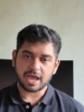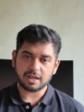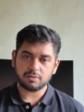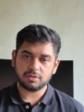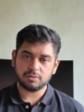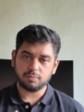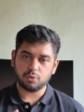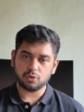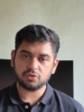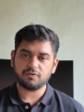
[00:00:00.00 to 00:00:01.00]
and
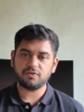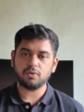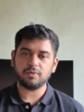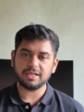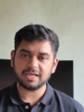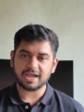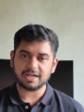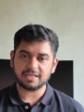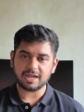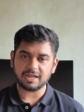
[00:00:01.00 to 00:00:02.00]
both of you will
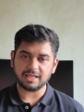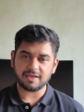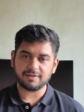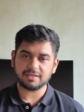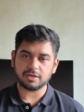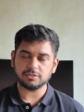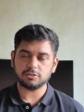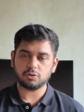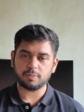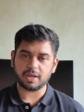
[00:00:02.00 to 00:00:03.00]
get that
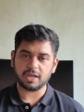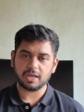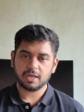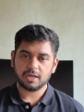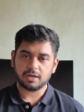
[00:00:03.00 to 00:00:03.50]
11,000 rupee